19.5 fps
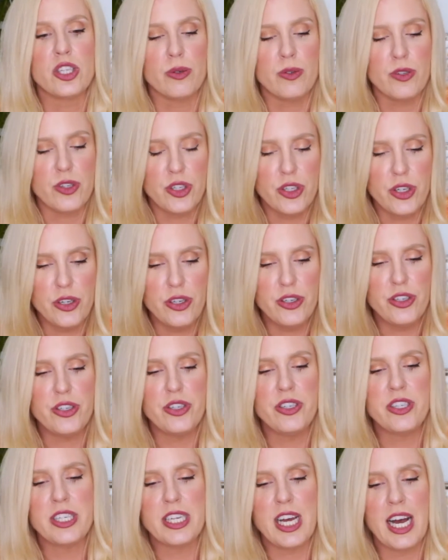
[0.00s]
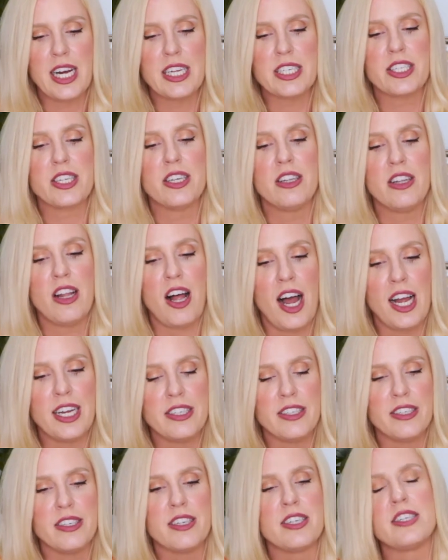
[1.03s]
as soon as you start to
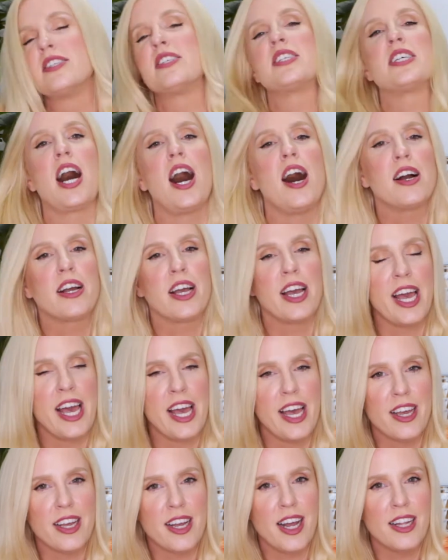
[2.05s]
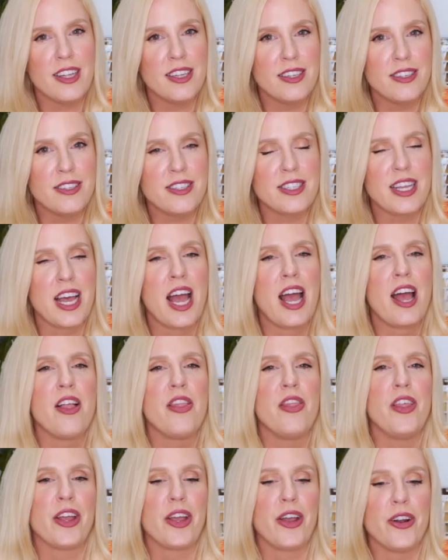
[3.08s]
lighten darker hair colours,
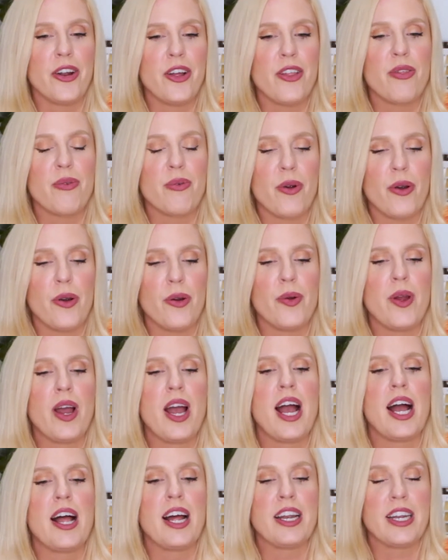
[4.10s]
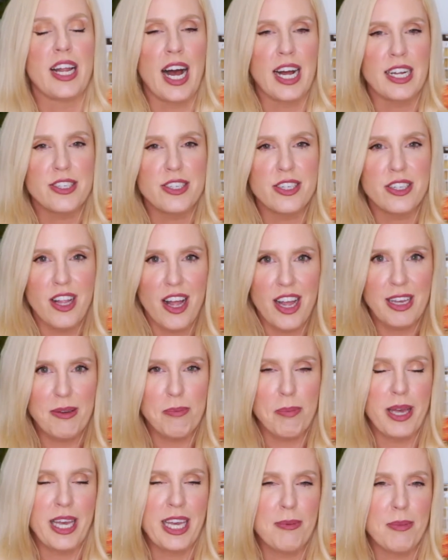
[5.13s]
they're going to throw an underlying
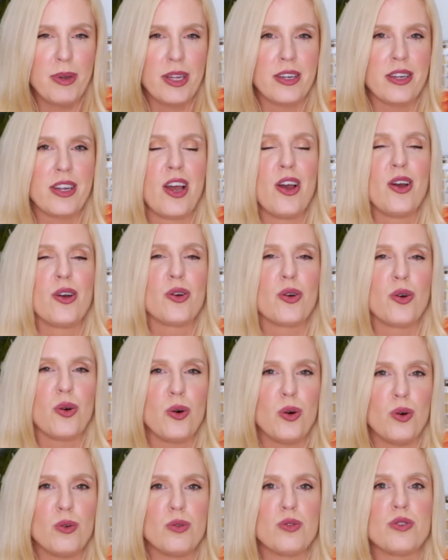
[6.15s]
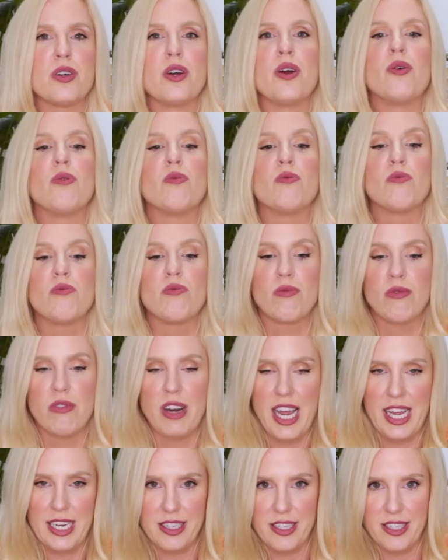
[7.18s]
pigment called
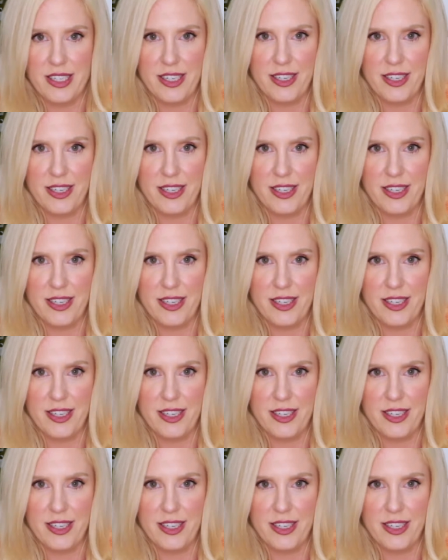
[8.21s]
red.